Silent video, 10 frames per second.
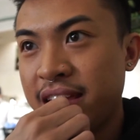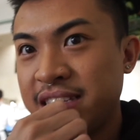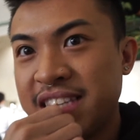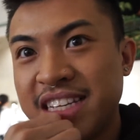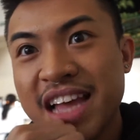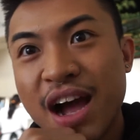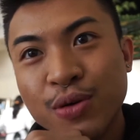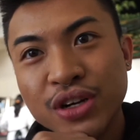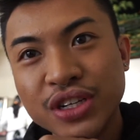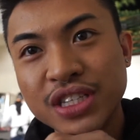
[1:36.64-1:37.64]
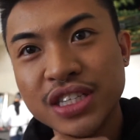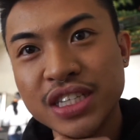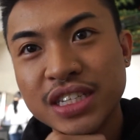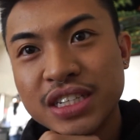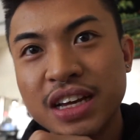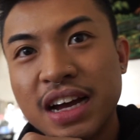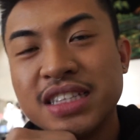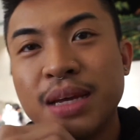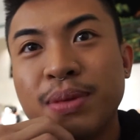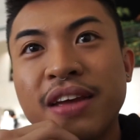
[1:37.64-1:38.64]
six hours. I
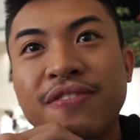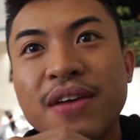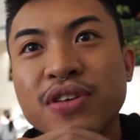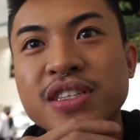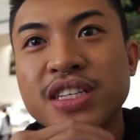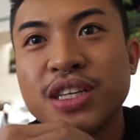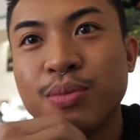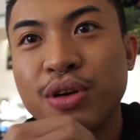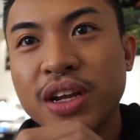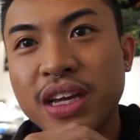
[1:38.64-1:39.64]
slept at like five or six in the morning.